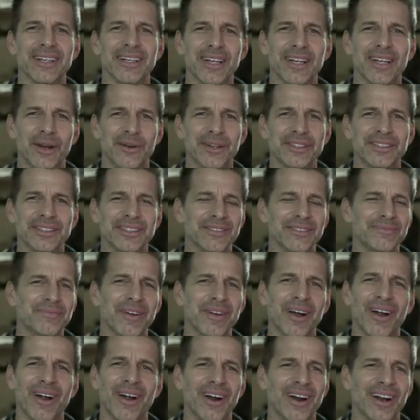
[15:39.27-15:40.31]
know, it's
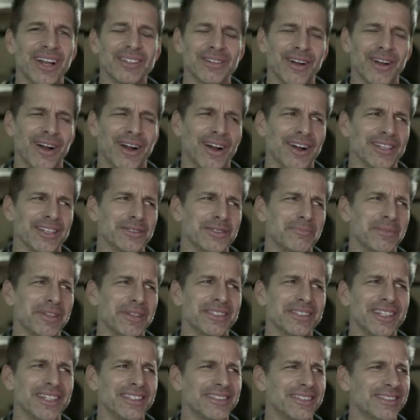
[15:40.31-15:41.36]
hard, it's
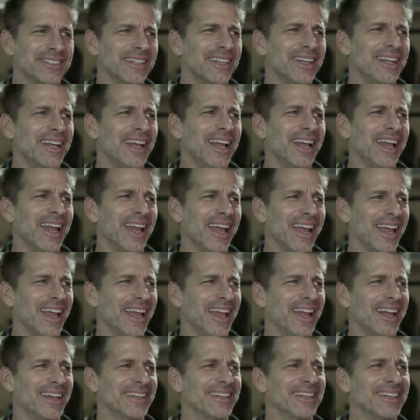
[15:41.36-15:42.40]
business.
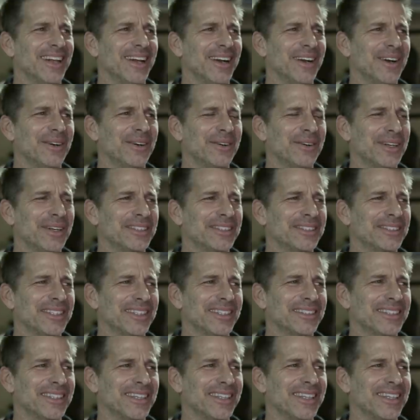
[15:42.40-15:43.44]
And, you know, it's
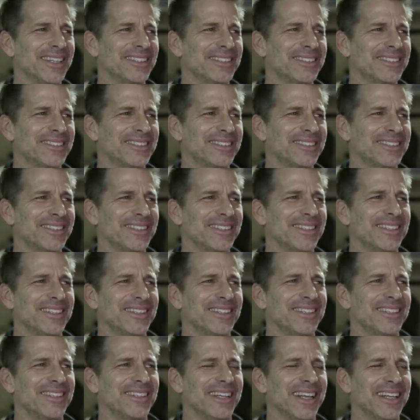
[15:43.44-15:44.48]
in
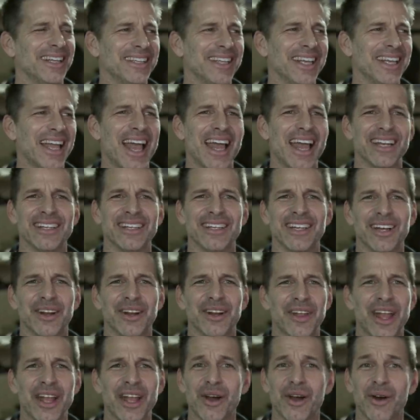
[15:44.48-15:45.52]
the end, you know,
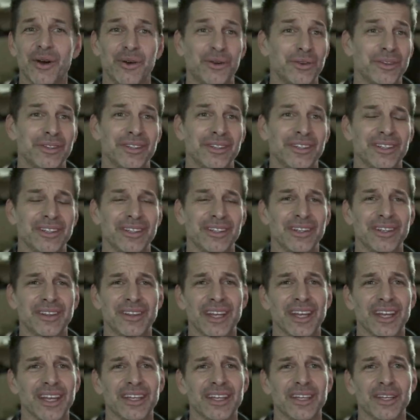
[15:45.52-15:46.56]
they own the
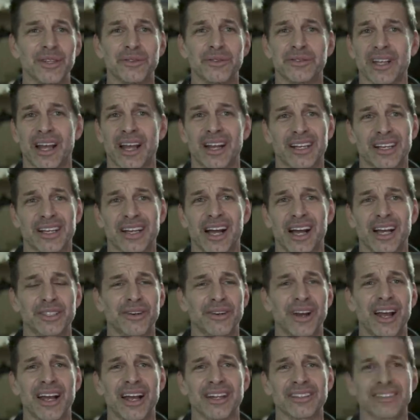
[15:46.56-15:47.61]
thing, you sign a
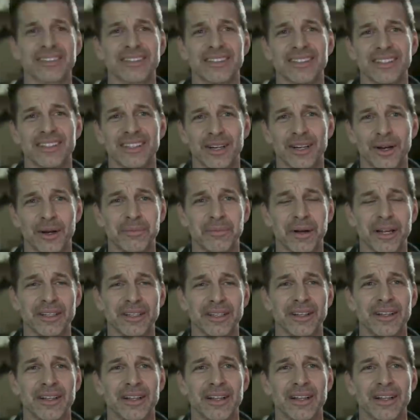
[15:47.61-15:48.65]
contract, you know, yeah. But
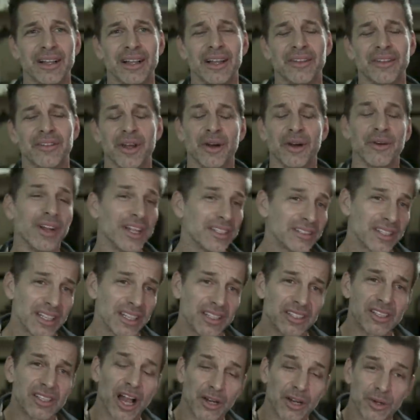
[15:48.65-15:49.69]
there is an
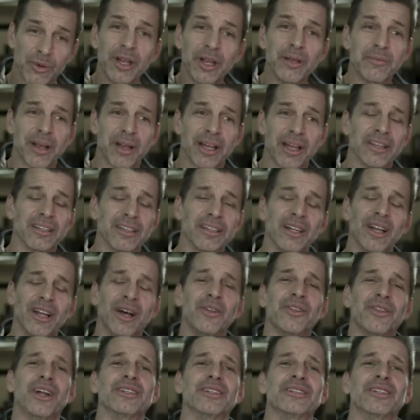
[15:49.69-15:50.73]
agreement, you know,
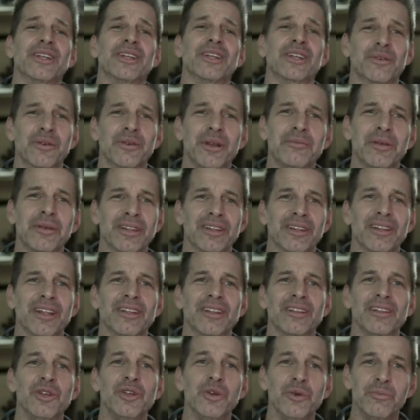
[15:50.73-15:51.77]
there's an agreement that
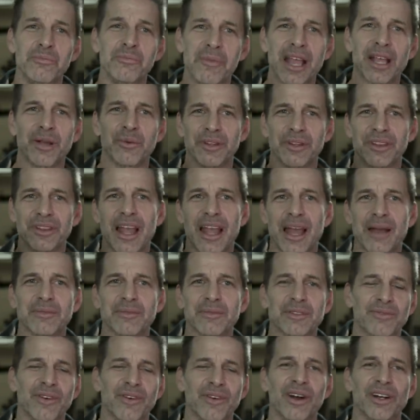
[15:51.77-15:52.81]
you make with them as
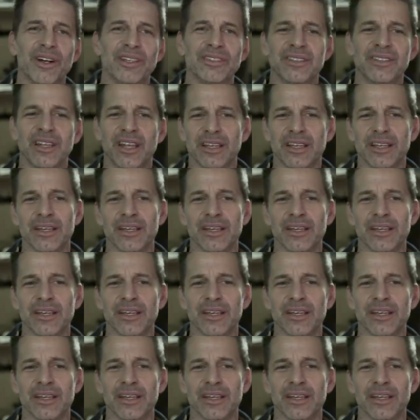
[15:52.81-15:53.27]
far as like,